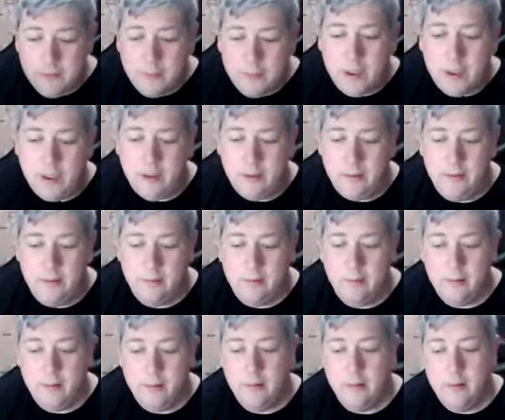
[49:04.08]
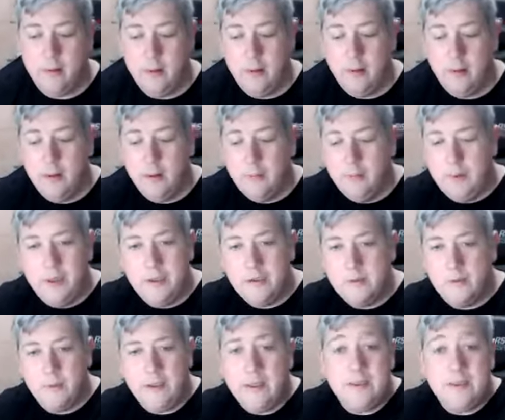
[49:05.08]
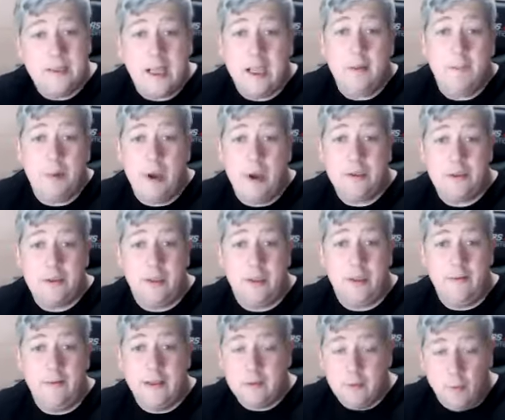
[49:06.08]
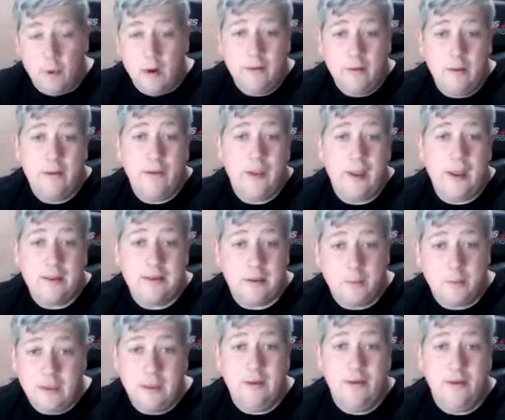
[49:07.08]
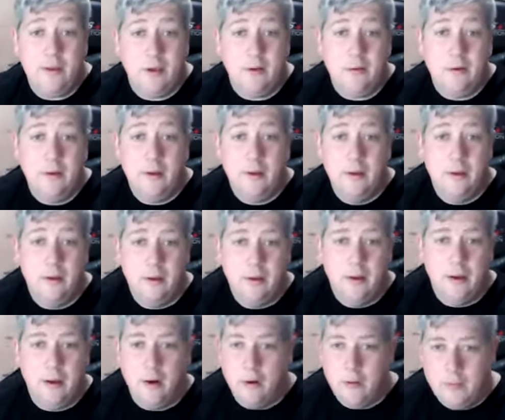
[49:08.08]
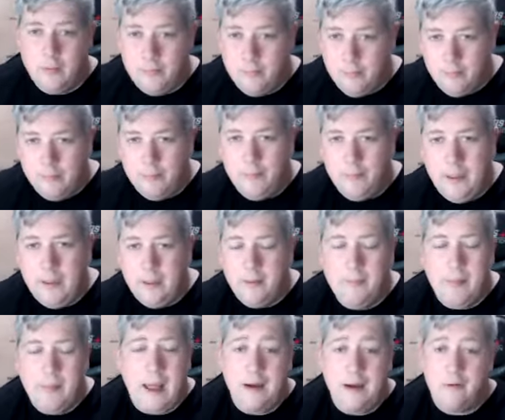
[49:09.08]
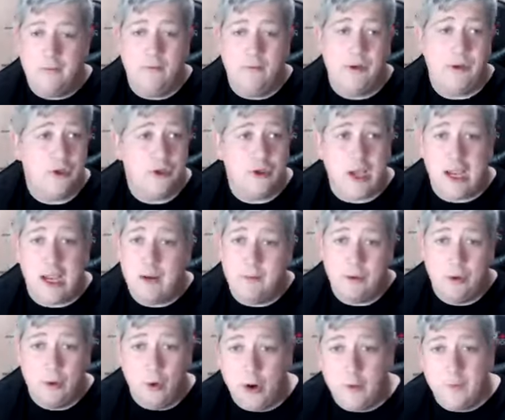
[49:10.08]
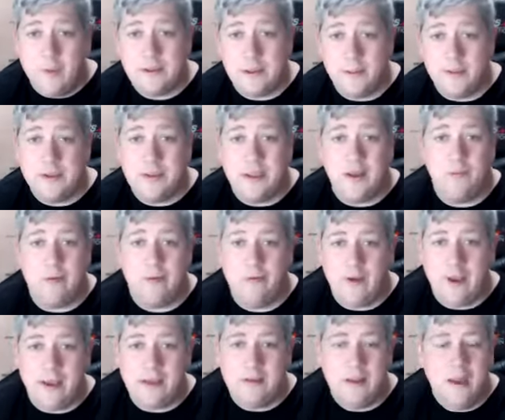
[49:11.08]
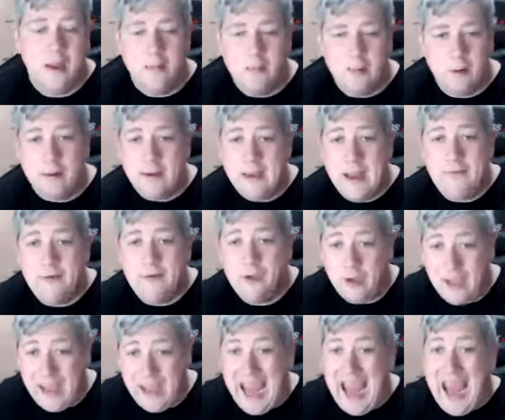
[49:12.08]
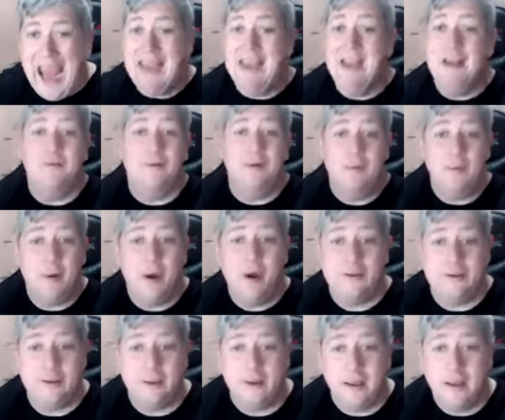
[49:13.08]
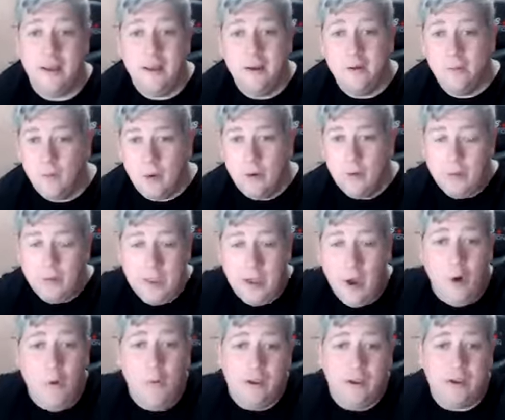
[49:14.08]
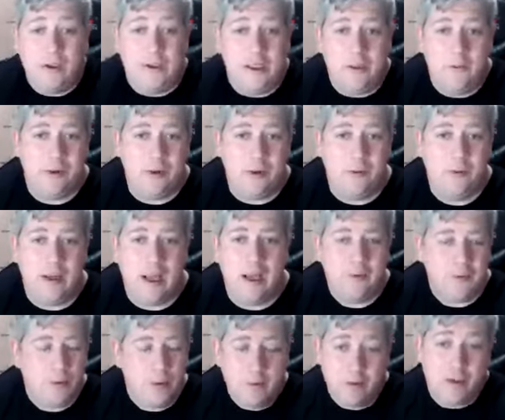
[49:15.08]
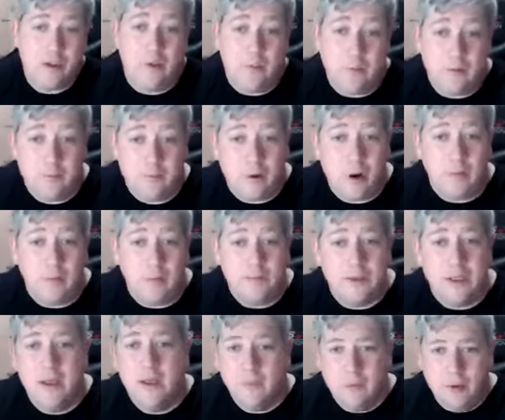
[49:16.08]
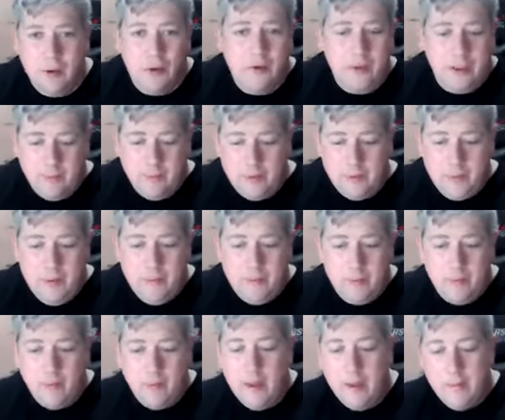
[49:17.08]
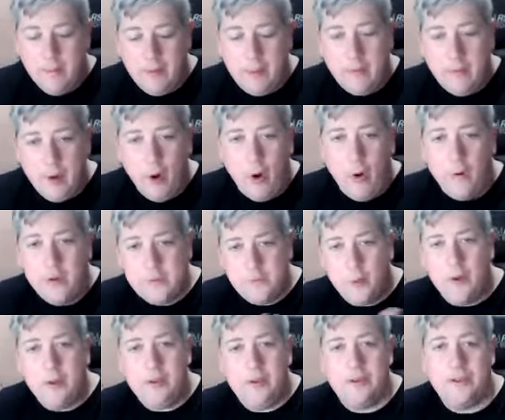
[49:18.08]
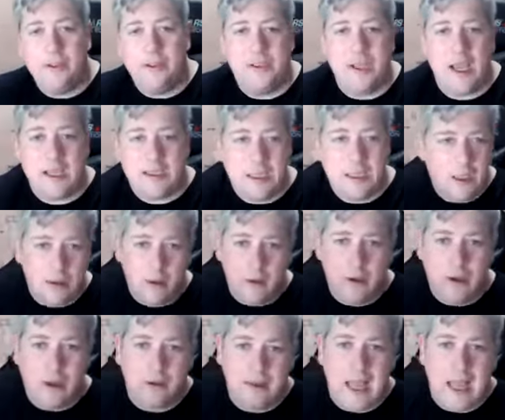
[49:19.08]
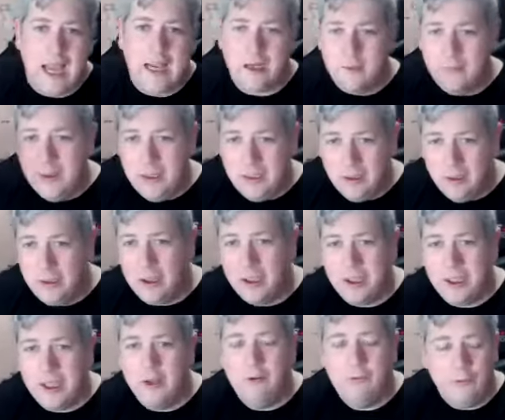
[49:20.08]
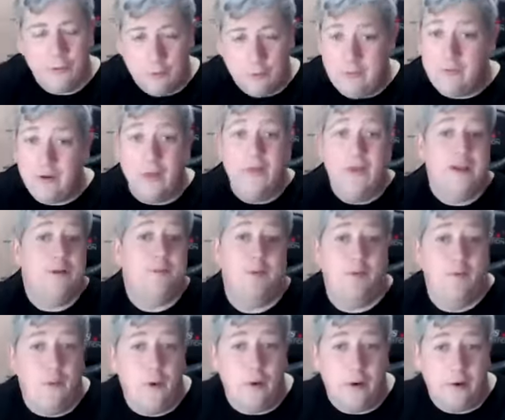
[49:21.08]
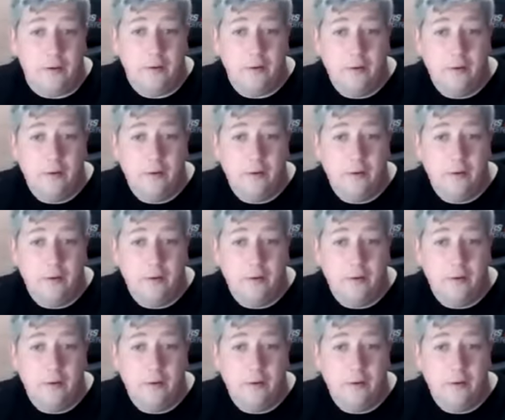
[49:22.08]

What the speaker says: be. Because we didn't take it personally. That's one of the things that we didn't do. You know, me and Amanda and Rich and Jackie would talk about some of the stuff we faced, but we never took any of it personally. We know we're just dealing with human nature. We know we're just dealing with the problems. We're not dealing with the people. But then we always point to success. Look at Dagenham. Look at Guildford. We've done this before.